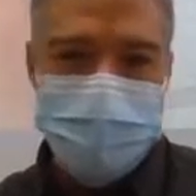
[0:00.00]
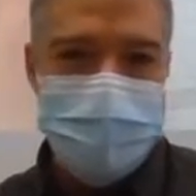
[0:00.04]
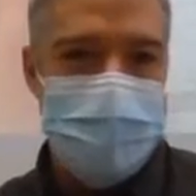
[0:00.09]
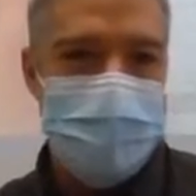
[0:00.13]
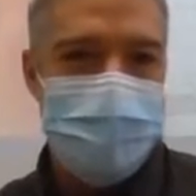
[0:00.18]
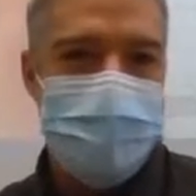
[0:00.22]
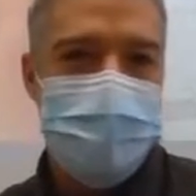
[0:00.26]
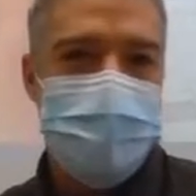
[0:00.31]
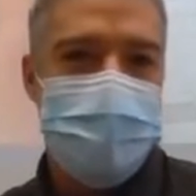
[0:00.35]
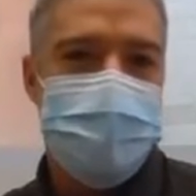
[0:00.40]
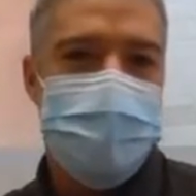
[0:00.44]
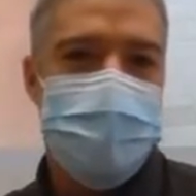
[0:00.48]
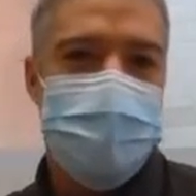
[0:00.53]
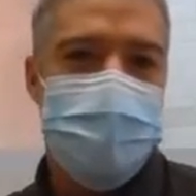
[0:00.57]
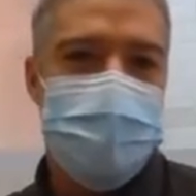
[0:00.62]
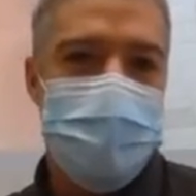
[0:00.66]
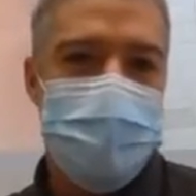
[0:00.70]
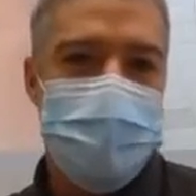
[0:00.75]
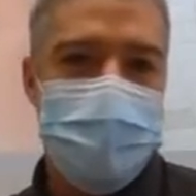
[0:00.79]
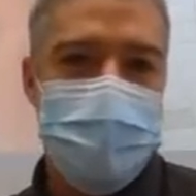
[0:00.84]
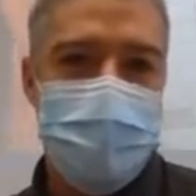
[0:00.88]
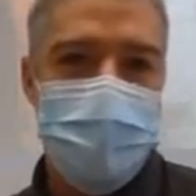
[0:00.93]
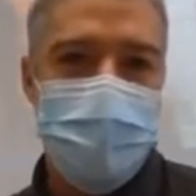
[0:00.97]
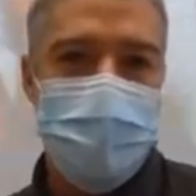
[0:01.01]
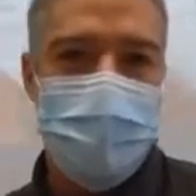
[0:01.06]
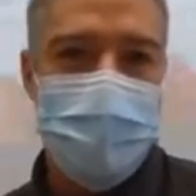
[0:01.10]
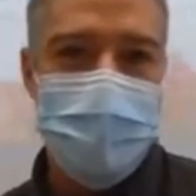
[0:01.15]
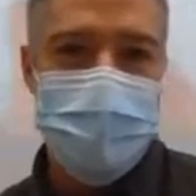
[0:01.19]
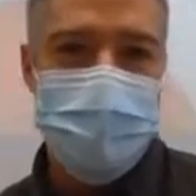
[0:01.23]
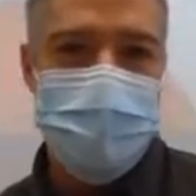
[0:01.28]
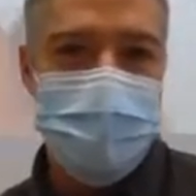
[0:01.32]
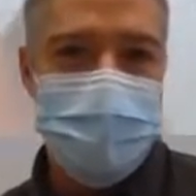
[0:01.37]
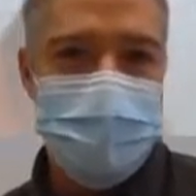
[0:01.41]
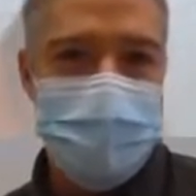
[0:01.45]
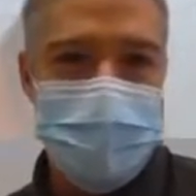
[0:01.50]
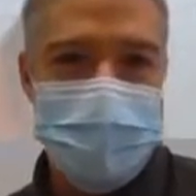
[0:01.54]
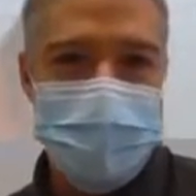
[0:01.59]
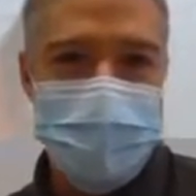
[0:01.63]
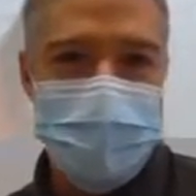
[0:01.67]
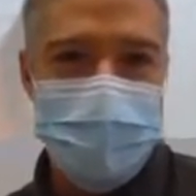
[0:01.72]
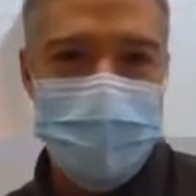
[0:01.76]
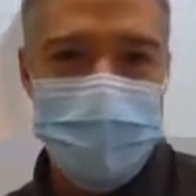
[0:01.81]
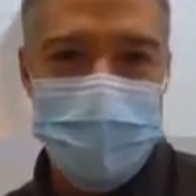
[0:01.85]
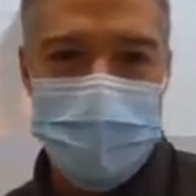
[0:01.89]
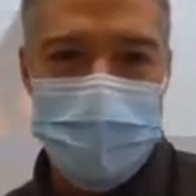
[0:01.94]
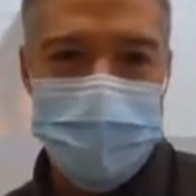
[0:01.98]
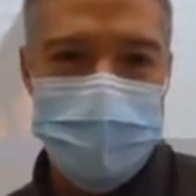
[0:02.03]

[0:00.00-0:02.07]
I don't even really know why I put that in there,